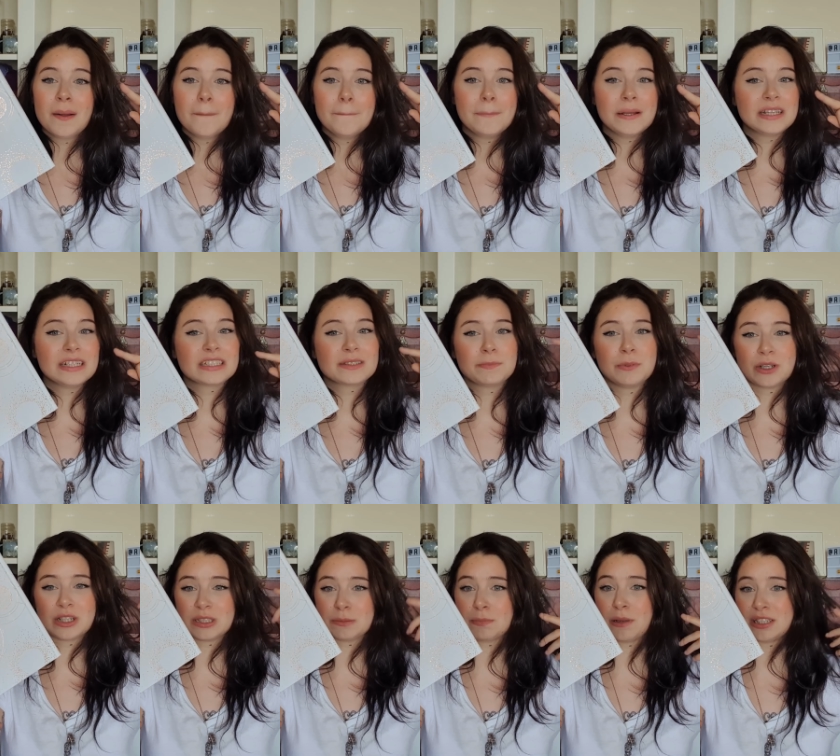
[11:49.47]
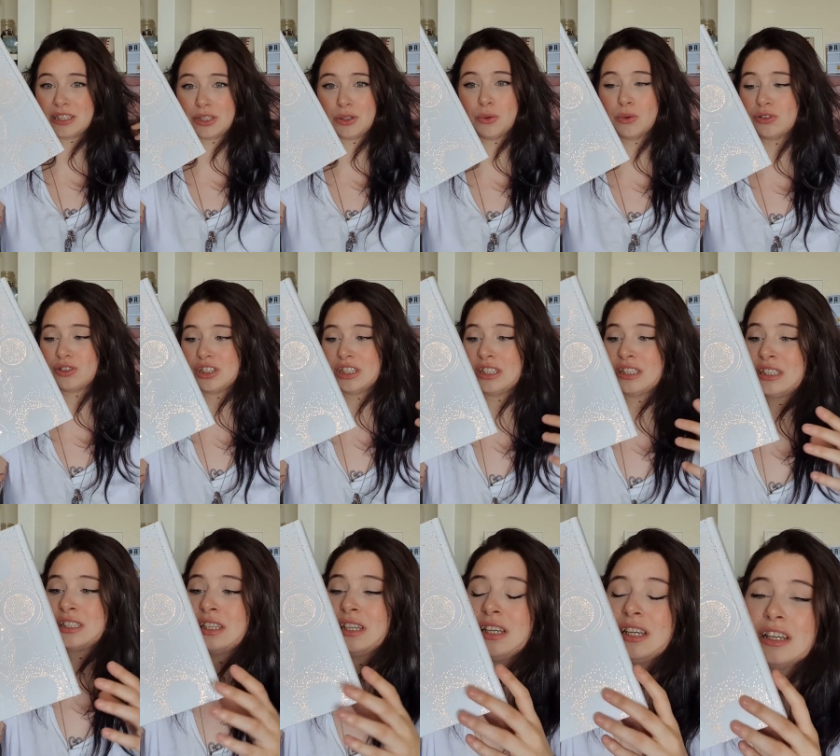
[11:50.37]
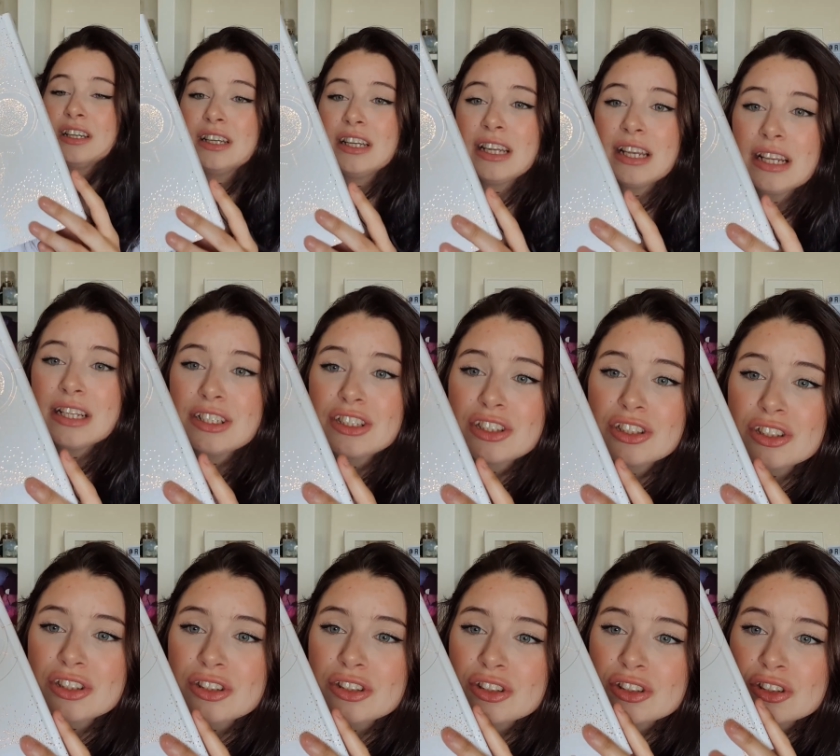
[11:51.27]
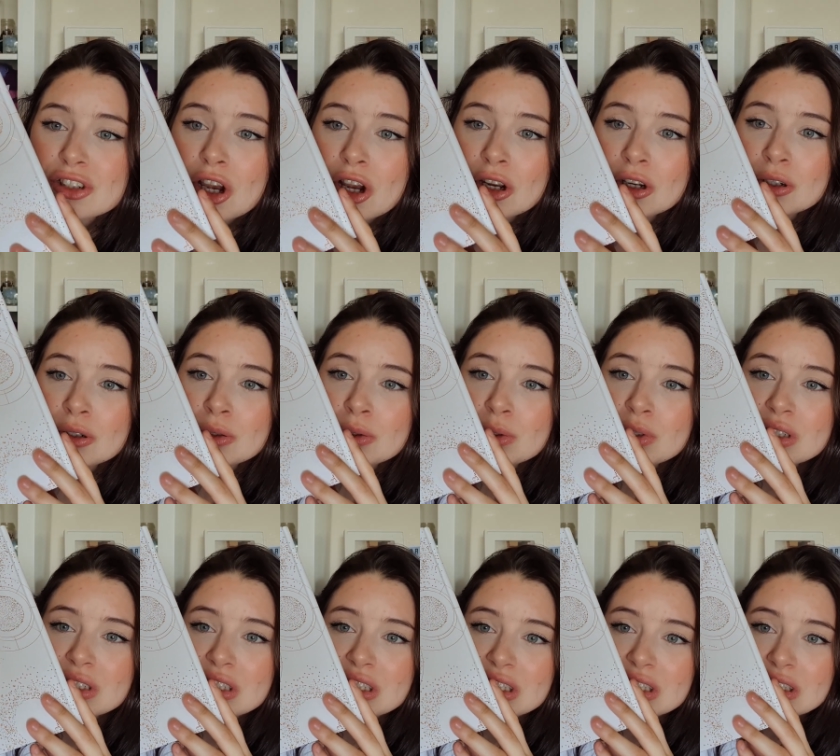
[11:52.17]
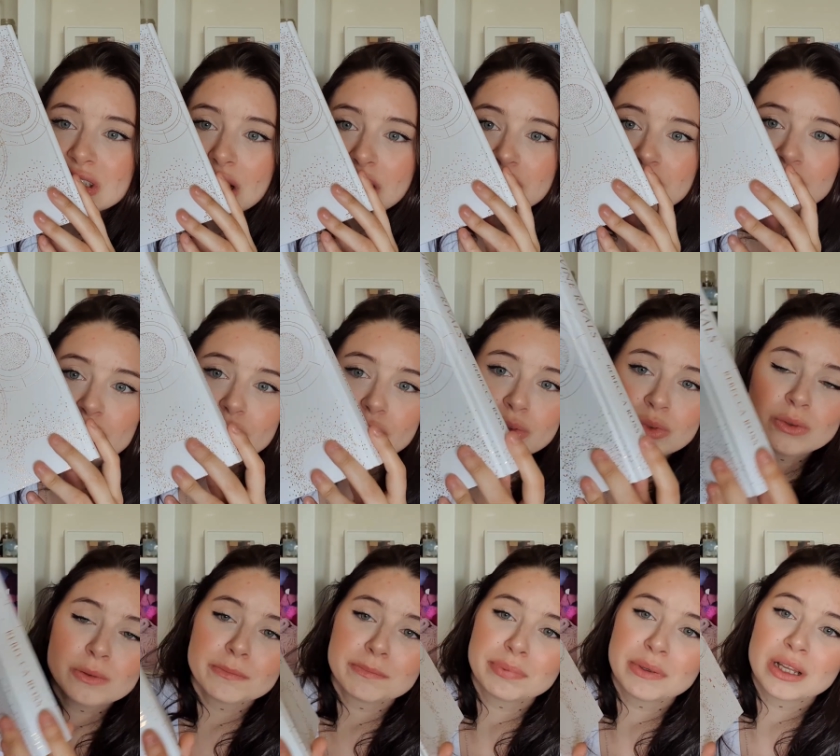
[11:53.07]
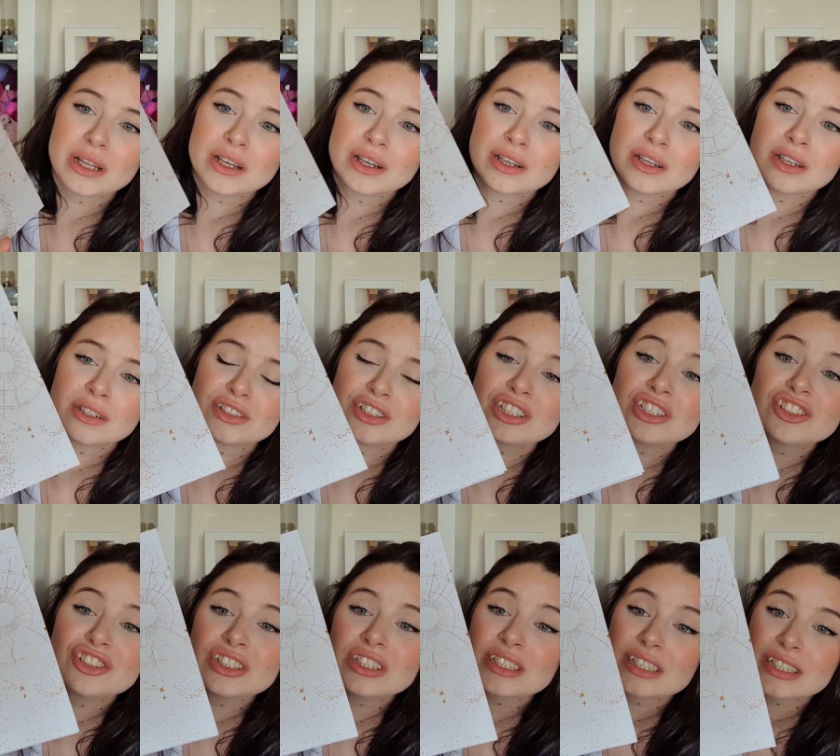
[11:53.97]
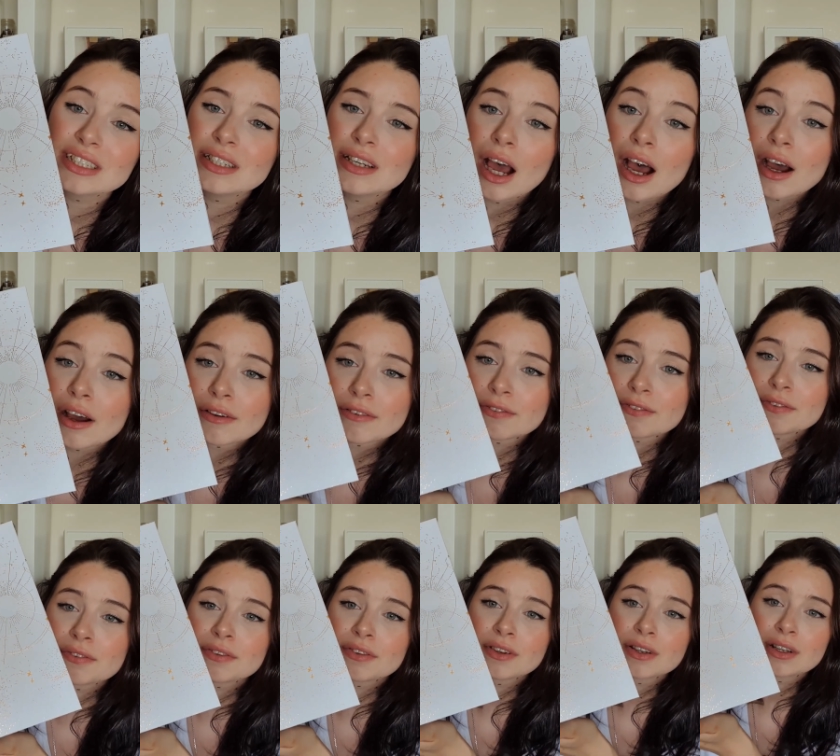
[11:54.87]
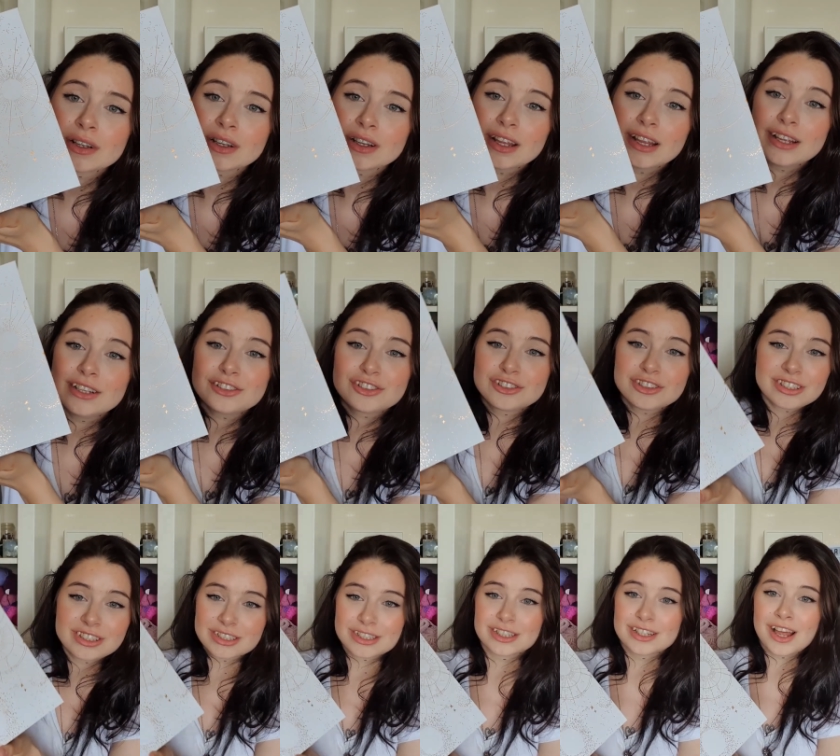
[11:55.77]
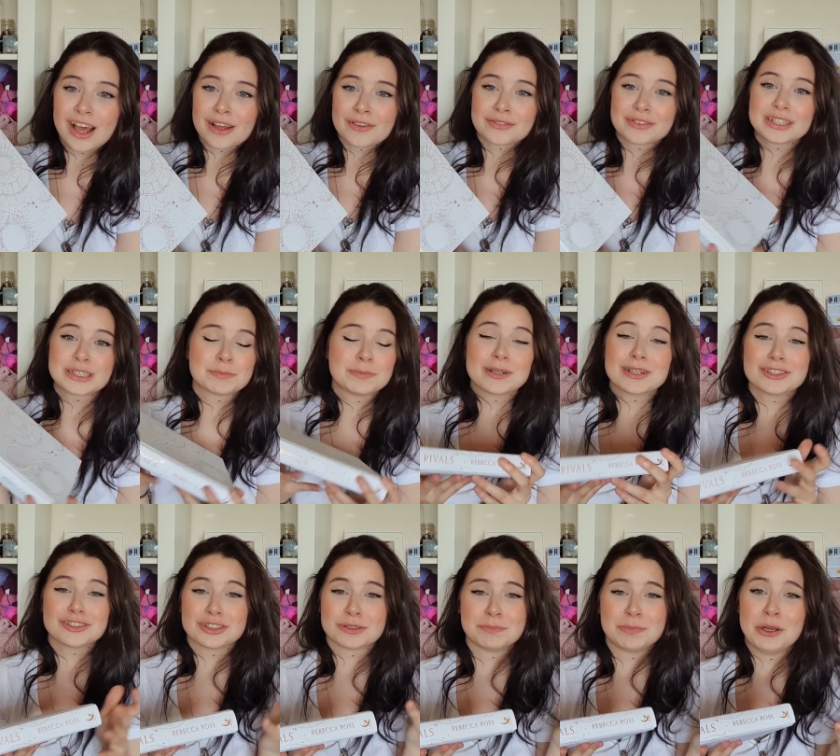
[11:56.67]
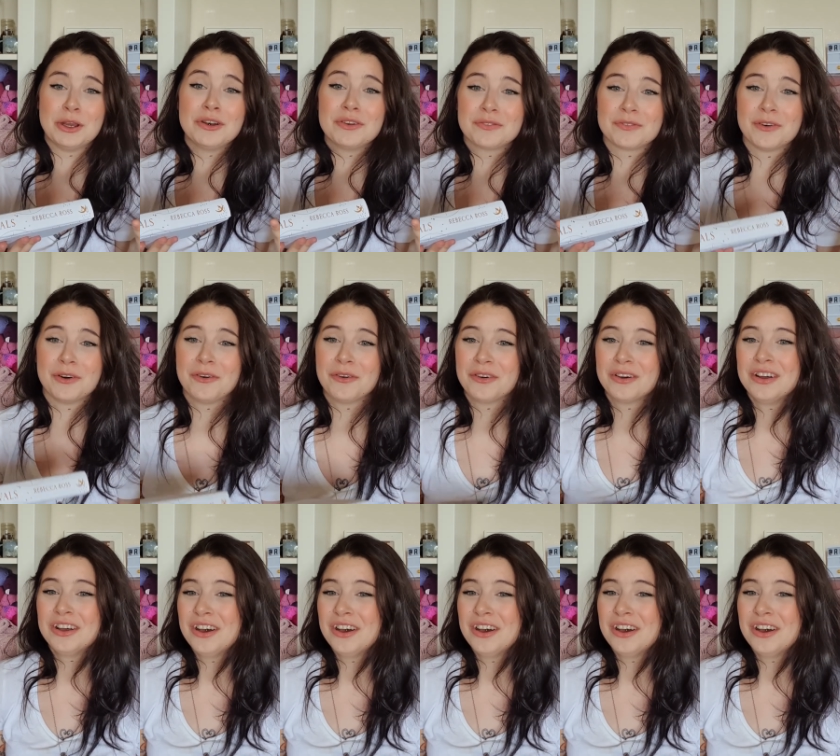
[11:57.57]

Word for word: But this book is bloody gorgeous. It is so subtle, but it's just enough. It's just enough. This book is just beautiful.